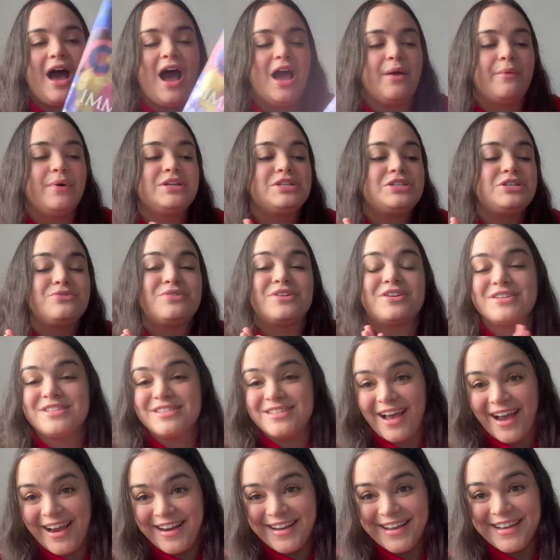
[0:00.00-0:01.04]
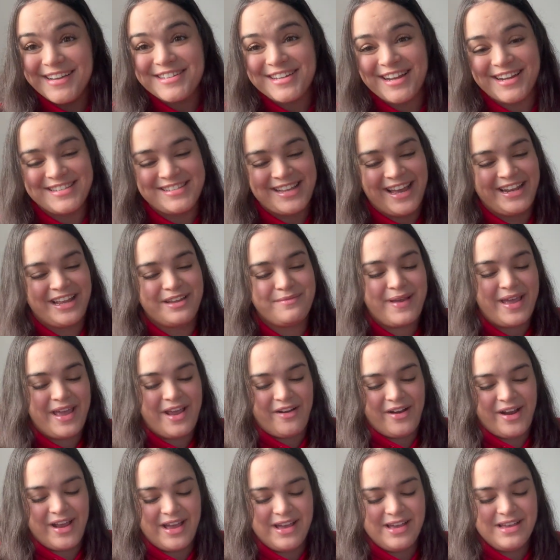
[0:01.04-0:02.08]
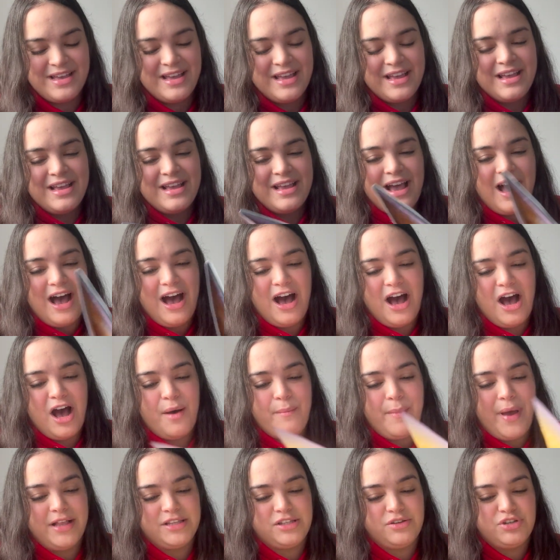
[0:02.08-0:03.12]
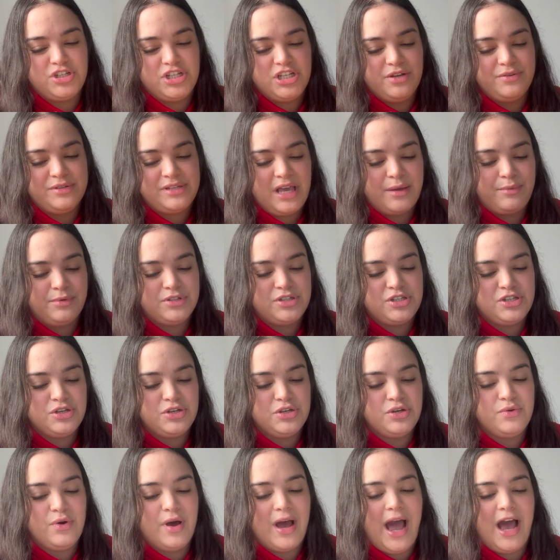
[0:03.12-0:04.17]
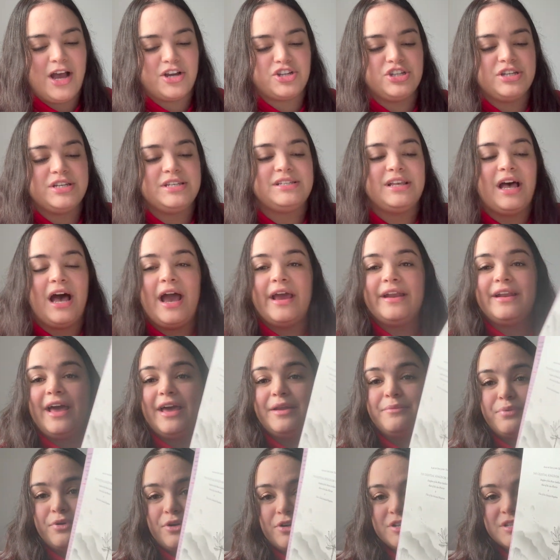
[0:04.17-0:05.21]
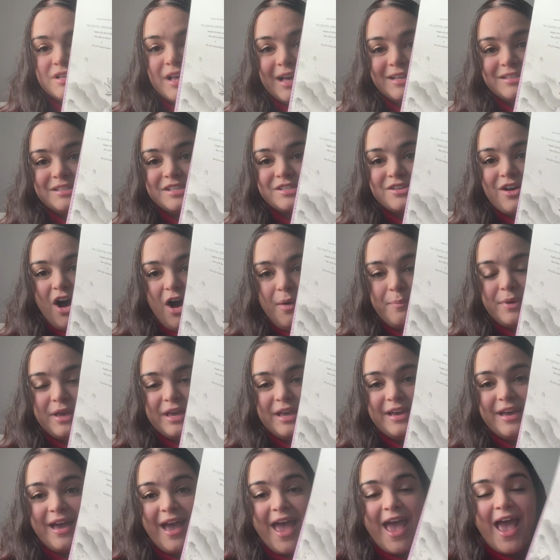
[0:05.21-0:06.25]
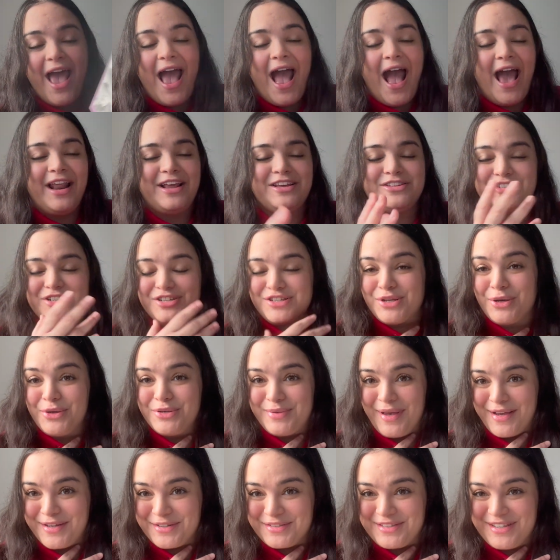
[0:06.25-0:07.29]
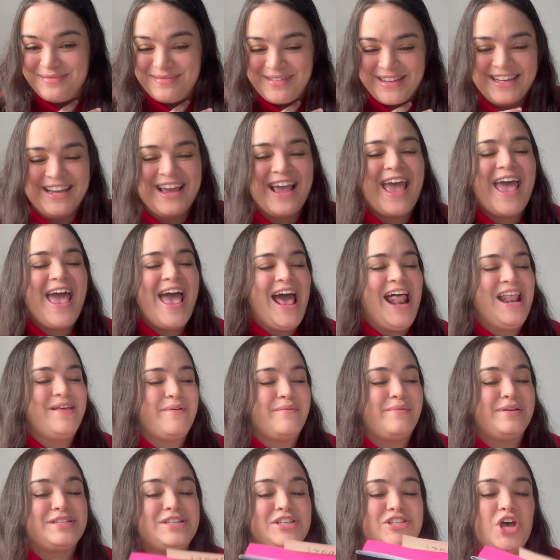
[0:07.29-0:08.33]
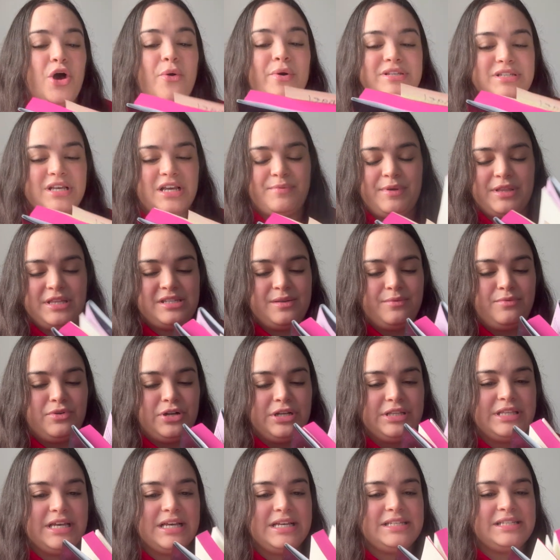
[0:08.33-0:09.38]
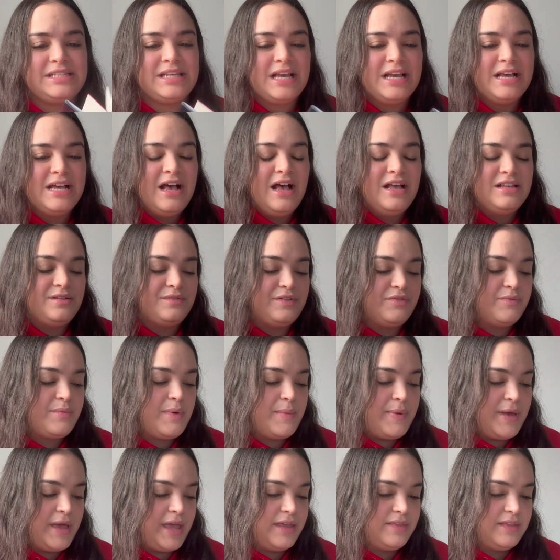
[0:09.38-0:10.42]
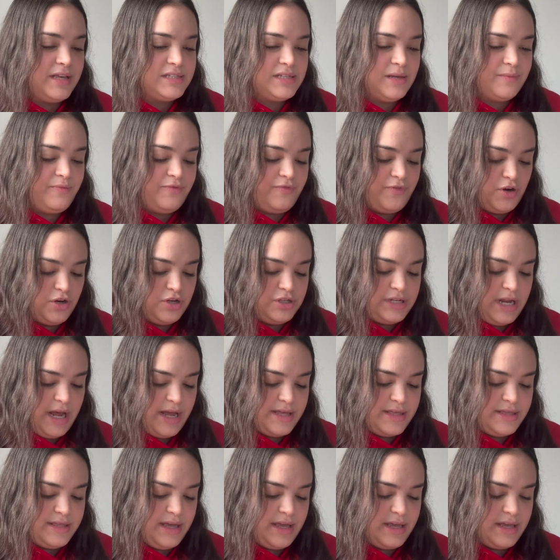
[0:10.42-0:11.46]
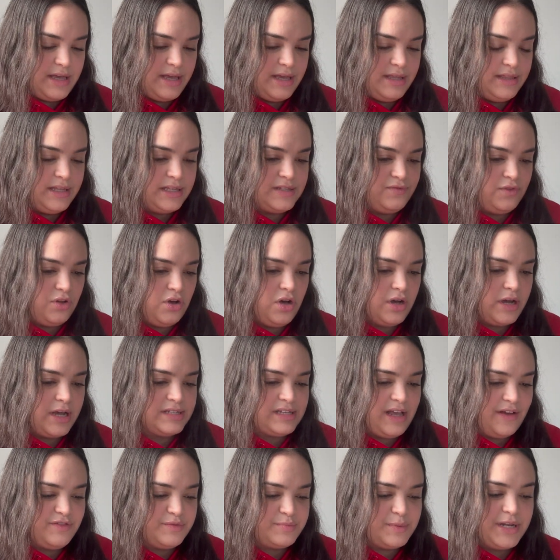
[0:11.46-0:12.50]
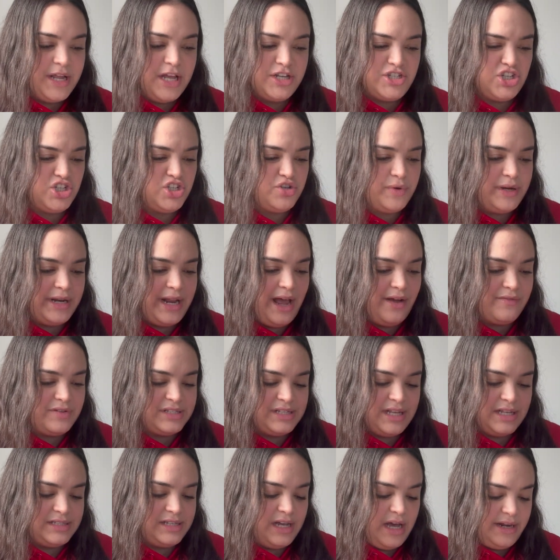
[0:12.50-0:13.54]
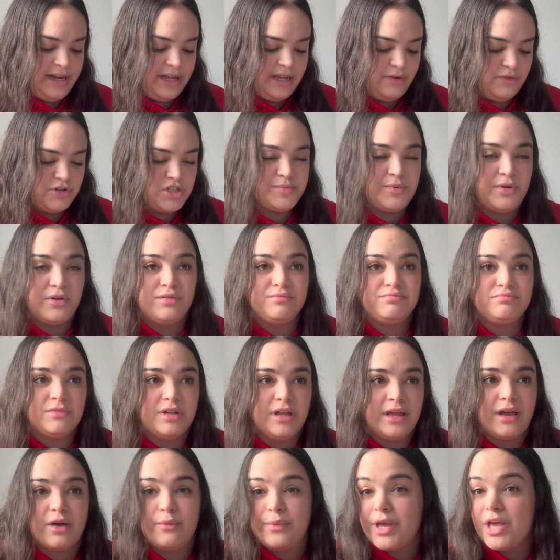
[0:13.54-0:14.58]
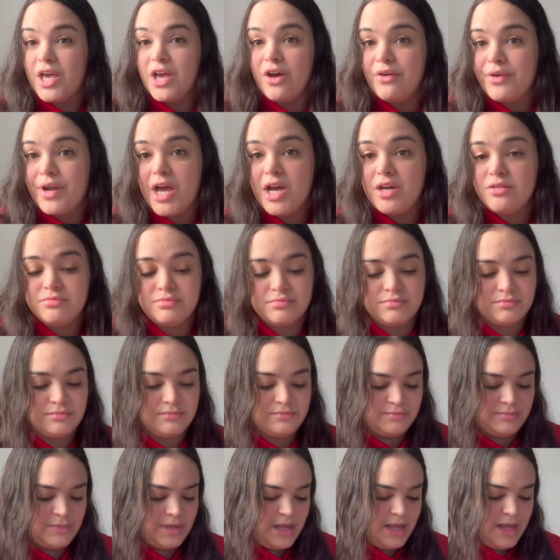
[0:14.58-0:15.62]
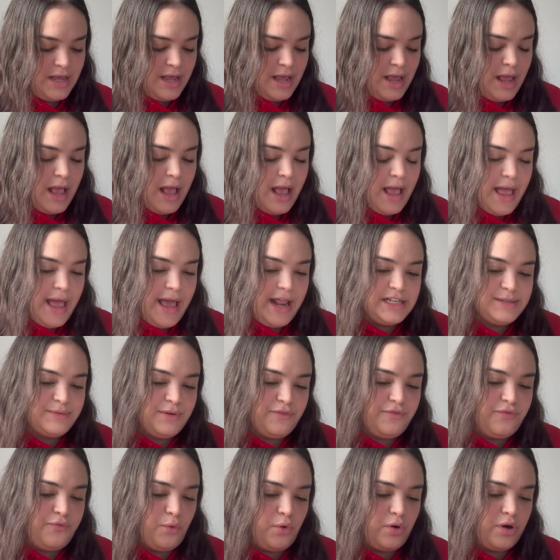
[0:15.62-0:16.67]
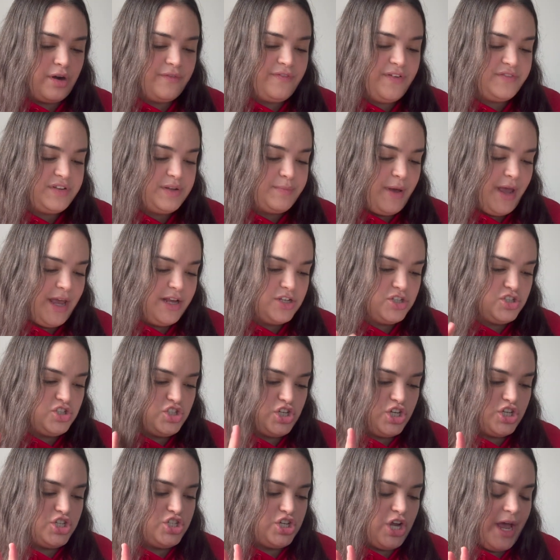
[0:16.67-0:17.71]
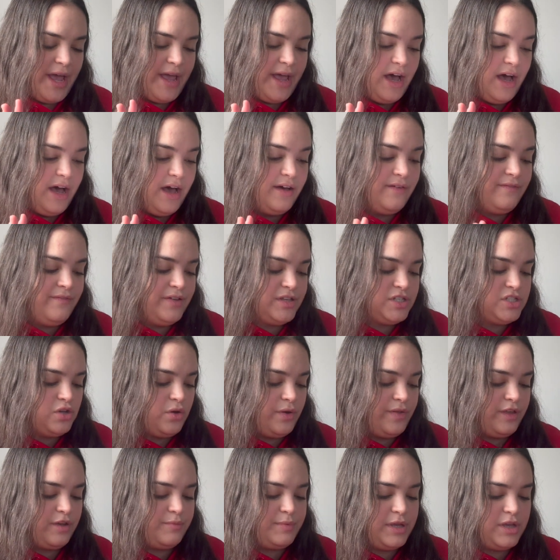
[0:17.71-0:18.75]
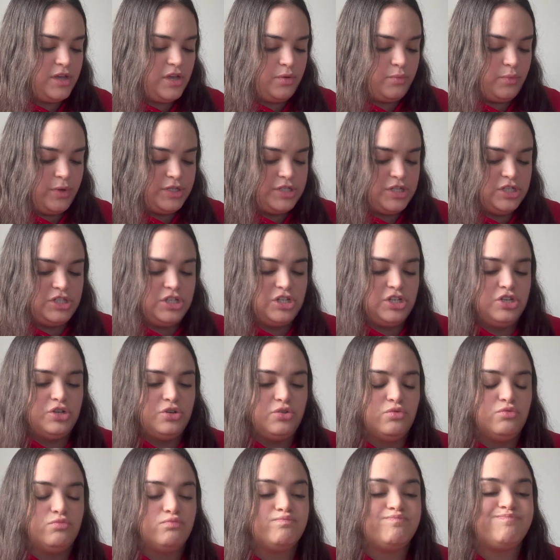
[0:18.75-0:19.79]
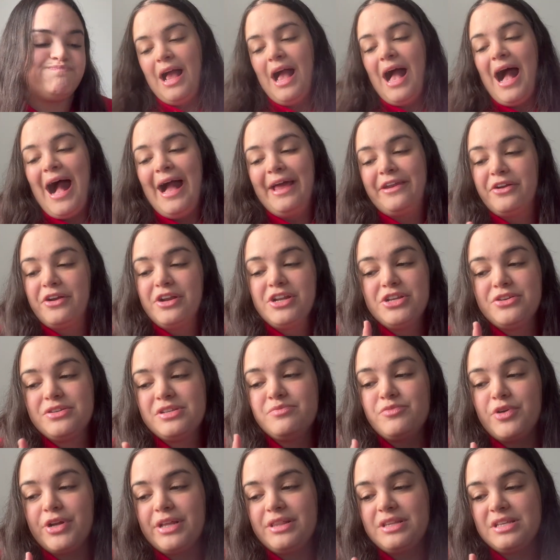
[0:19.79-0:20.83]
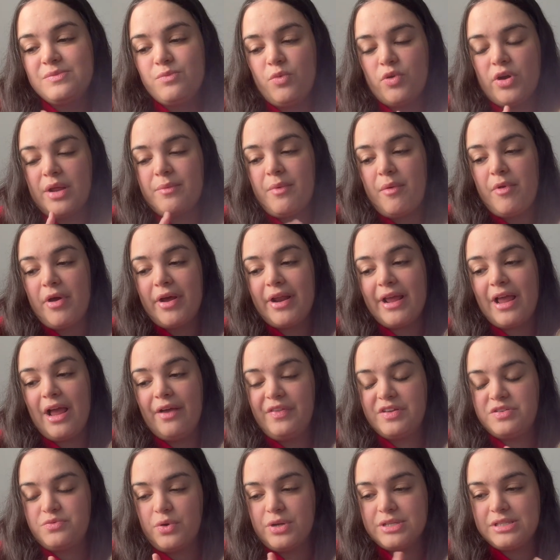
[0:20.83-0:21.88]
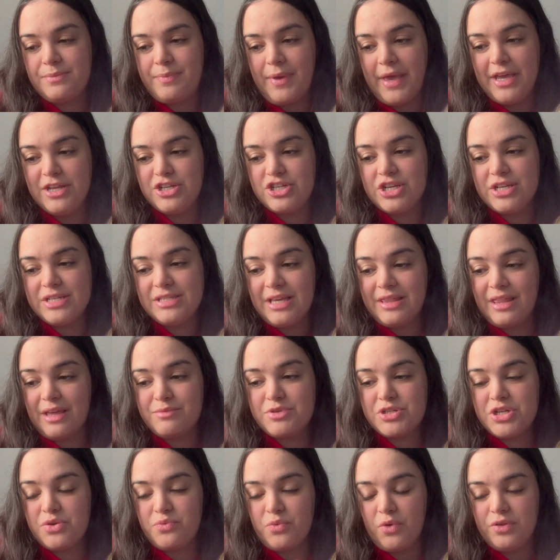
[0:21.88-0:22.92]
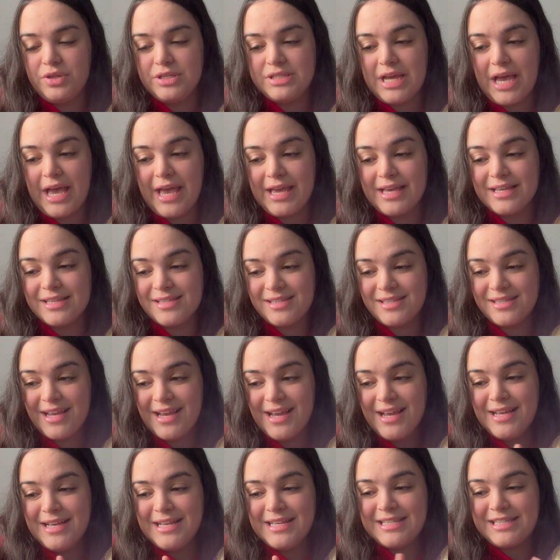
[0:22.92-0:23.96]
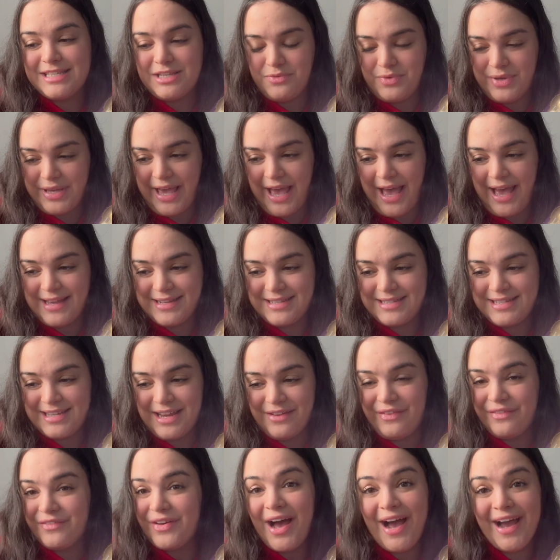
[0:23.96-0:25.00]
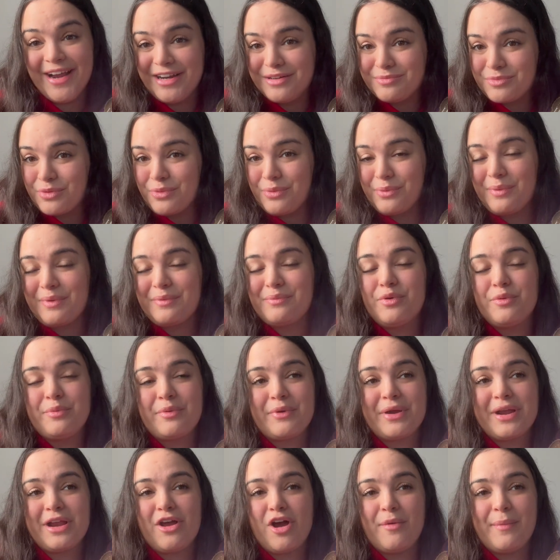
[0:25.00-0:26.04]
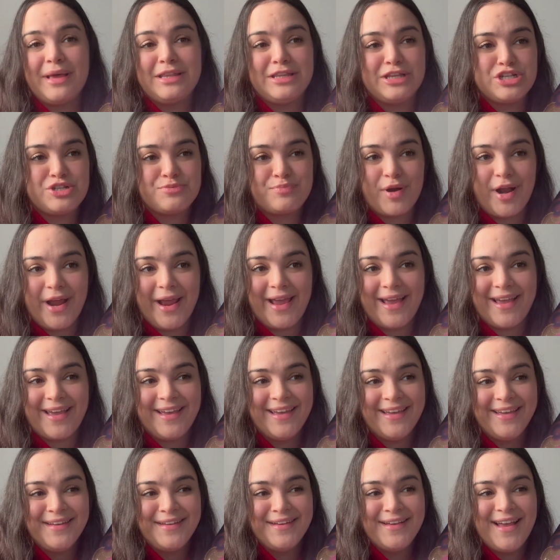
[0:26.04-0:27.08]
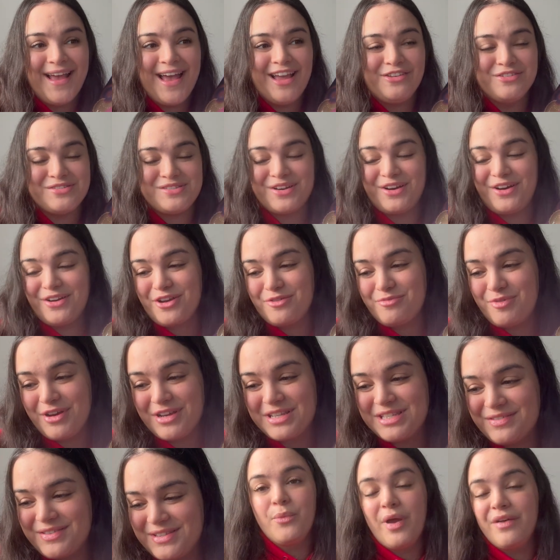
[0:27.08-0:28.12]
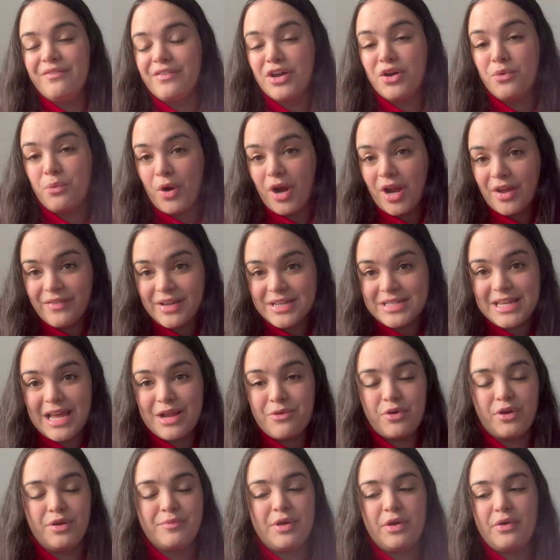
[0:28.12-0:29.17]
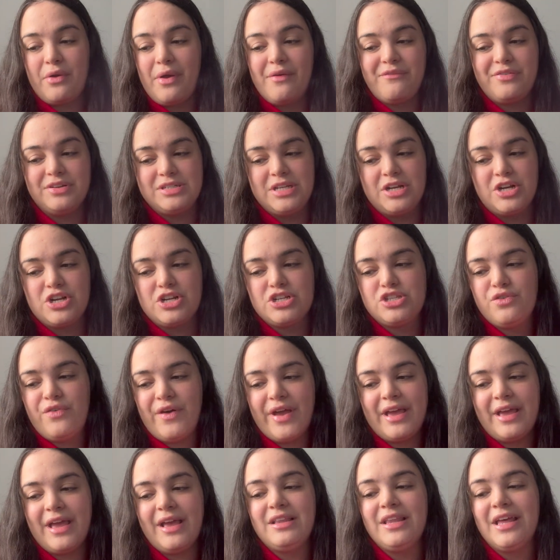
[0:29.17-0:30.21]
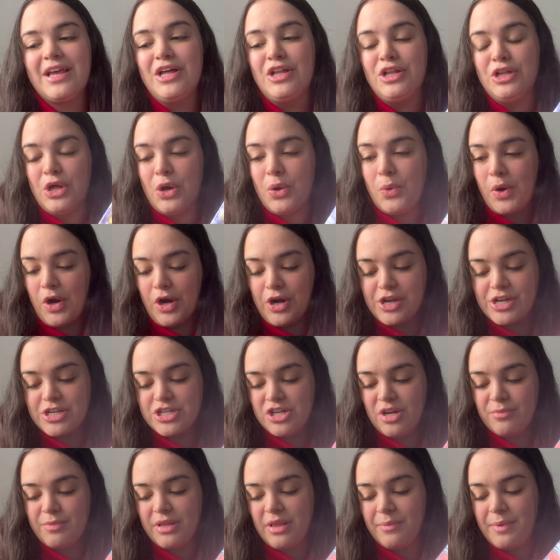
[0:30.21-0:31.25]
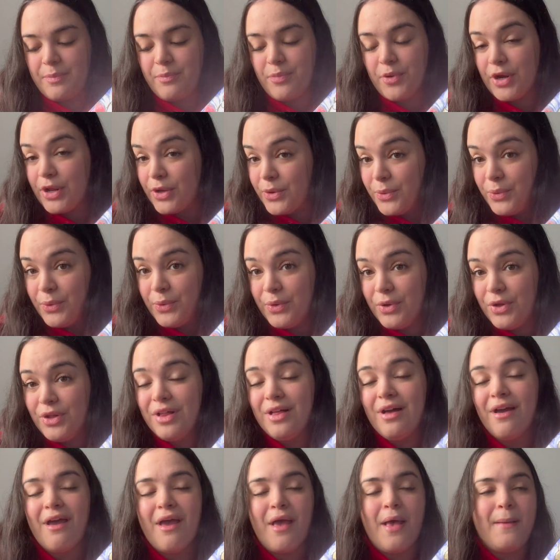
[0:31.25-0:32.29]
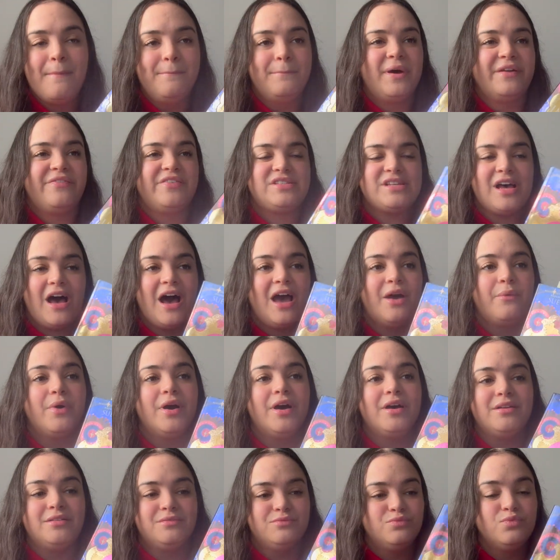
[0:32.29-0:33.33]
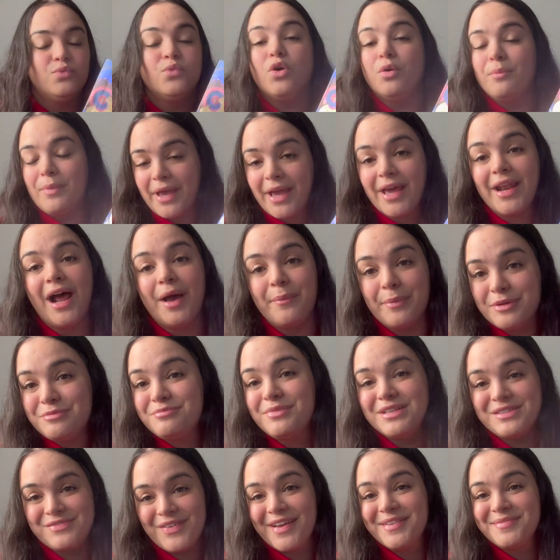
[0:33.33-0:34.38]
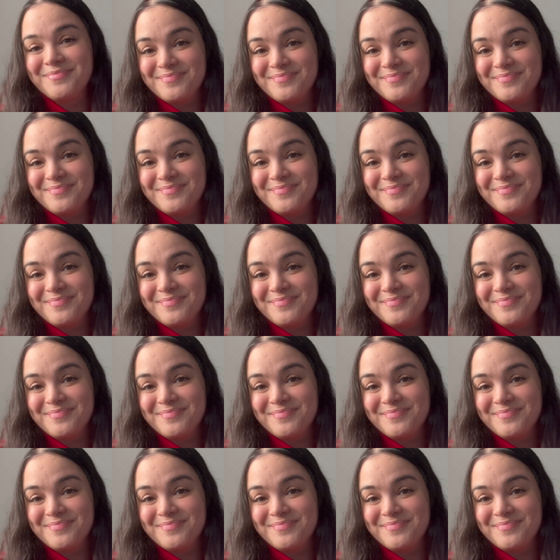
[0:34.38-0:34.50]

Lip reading: I went to her signing. She had a signing in my area. And so she was able to actually sign and personalize this copy, and it's just so special to me, and it made me so excited to pick this up and read this. So I'm going to be picking this up first, I think, in this vlog, because I've just been itching to read it ever since that signing, which is about like a week ago now. It is about 450 pages, just shy of, so I think it'd be a good one to do. I did already do some reading this morning, but I'm not going to count that towards the pages. I think I'm just going to roll the dice, see what we get. If we have a high number, we'll be reading on my lunch break and using audiobooks. We have like a work event tonight. We're gonna be going out for dinner. So if I could get like a lower-ish number, that'd be pretty cool. But if it's a high one, we'll make it happen. It's fine.